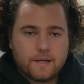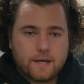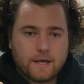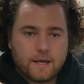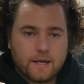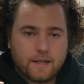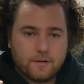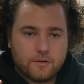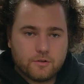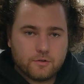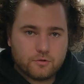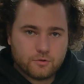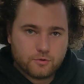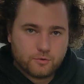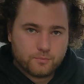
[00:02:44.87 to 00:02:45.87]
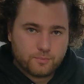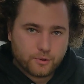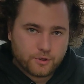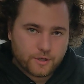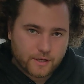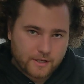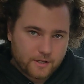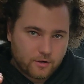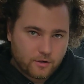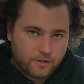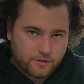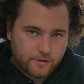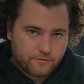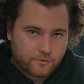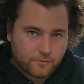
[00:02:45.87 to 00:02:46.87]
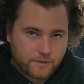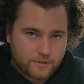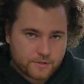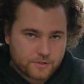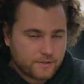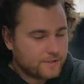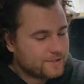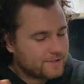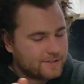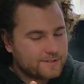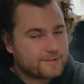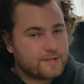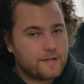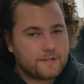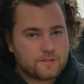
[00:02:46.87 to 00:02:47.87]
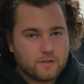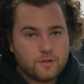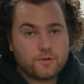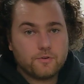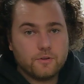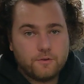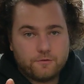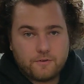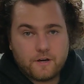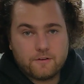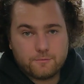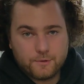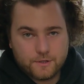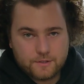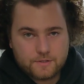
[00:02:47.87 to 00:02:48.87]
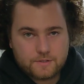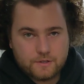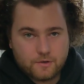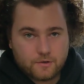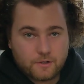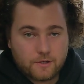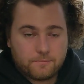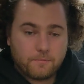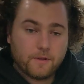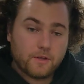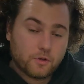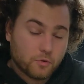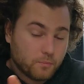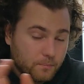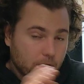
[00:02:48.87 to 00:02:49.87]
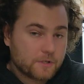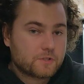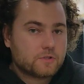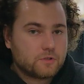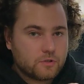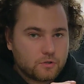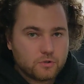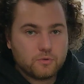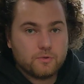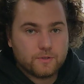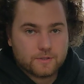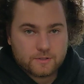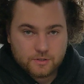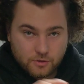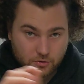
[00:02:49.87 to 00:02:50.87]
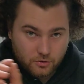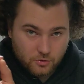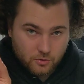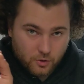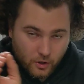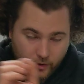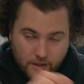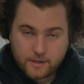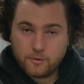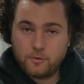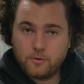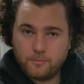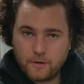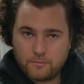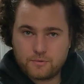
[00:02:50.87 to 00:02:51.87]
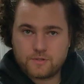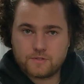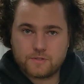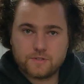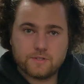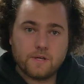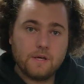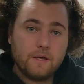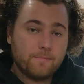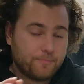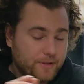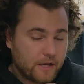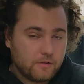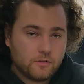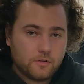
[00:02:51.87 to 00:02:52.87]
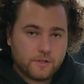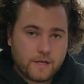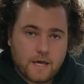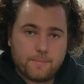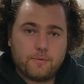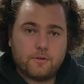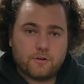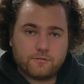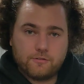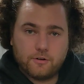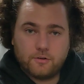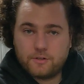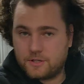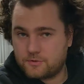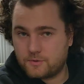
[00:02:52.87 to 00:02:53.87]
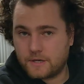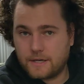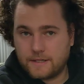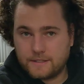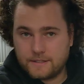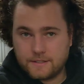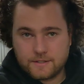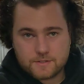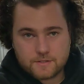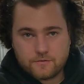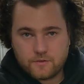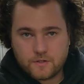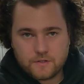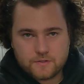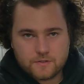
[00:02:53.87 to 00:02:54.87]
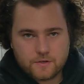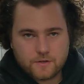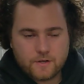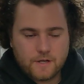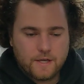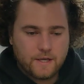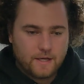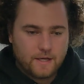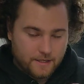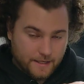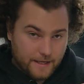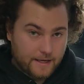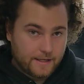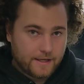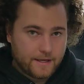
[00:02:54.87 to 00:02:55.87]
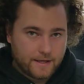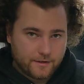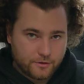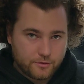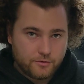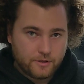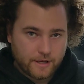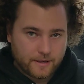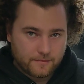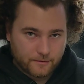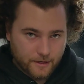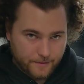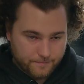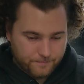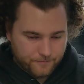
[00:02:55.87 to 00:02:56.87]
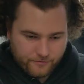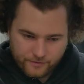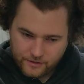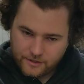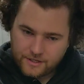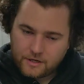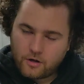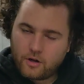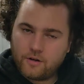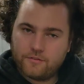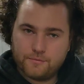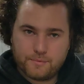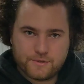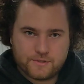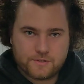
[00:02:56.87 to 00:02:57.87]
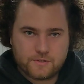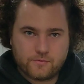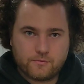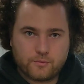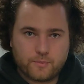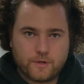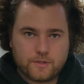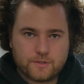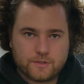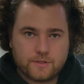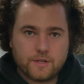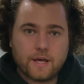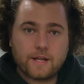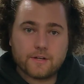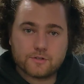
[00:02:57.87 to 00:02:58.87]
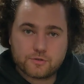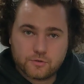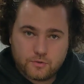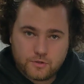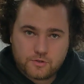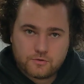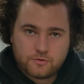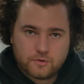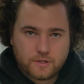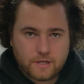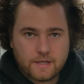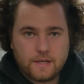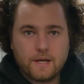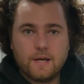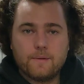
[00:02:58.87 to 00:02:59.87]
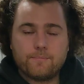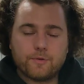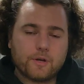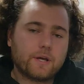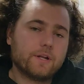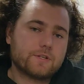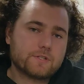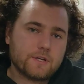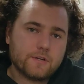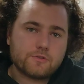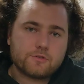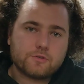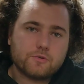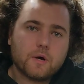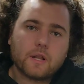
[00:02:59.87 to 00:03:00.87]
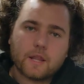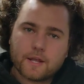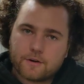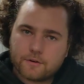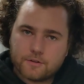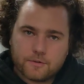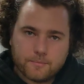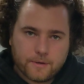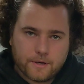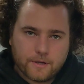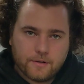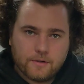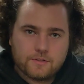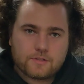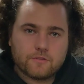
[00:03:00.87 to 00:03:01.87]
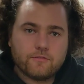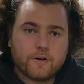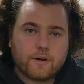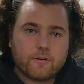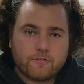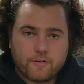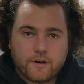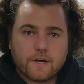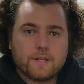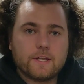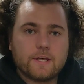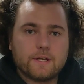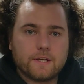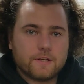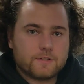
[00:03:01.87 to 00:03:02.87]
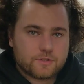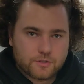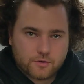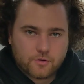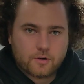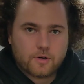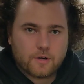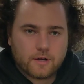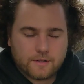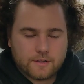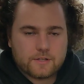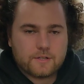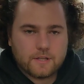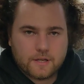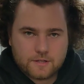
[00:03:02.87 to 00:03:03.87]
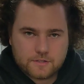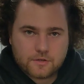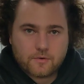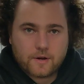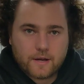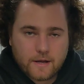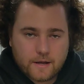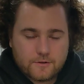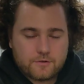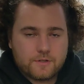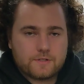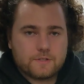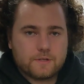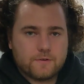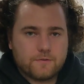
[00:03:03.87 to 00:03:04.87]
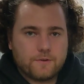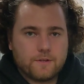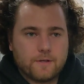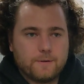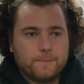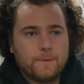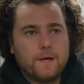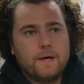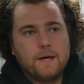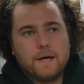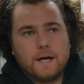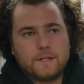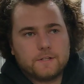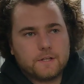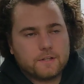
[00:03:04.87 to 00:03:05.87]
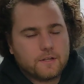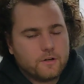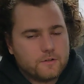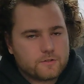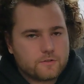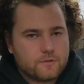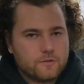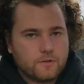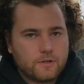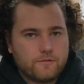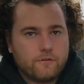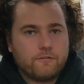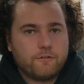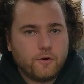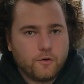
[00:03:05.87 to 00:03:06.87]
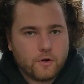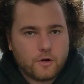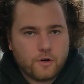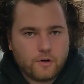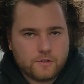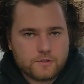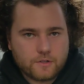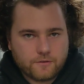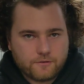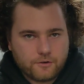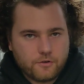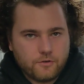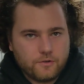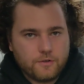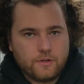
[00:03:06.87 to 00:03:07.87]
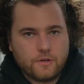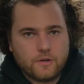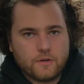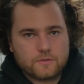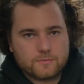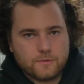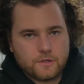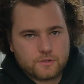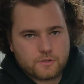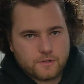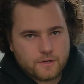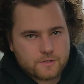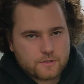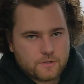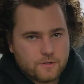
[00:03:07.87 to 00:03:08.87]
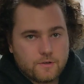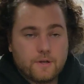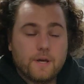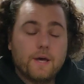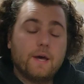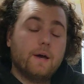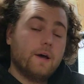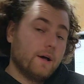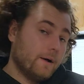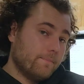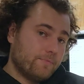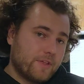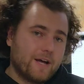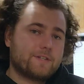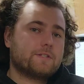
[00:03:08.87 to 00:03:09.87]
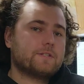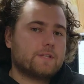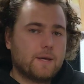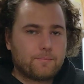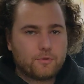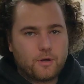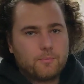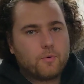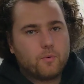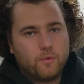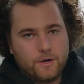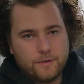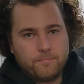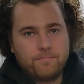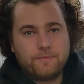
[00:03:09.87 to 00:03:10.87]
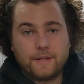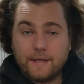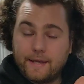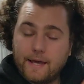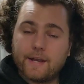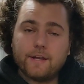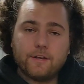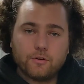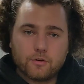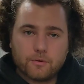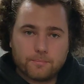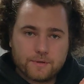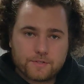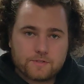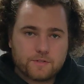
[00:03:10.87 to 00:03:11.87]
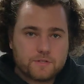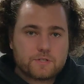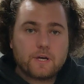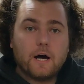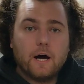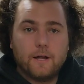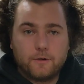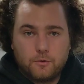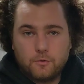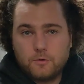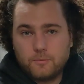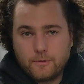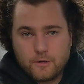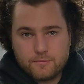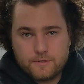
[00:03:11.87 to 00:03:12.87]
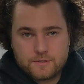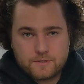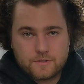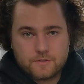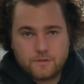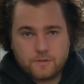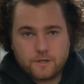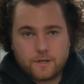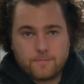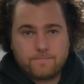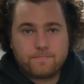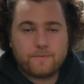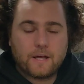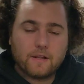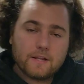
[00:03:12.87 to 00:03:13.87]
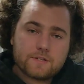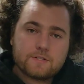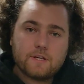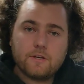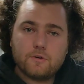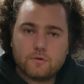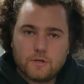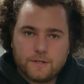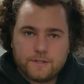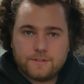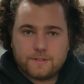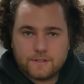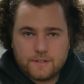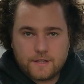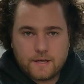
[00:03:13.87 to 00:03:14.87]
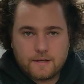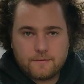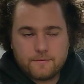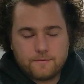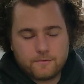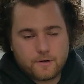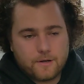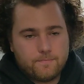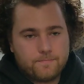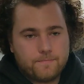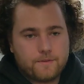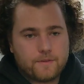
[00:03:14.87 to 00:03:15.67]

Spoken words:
And you put in all the information. This takes literally 5 minutes, okay? You must do this. You go on Google My Business, download the app on your phone. That's what I did. It's even easier. And do that, right? Fill in all the business information, and as soon as you do that, they're going to send you a letter mail to verify that it's that it's the right address and everything. I think they also give a phone call to the phone, to make sure that it's good. That's step number 1, getting your business on Google My Business, okay? Now, let's say you already did that, right?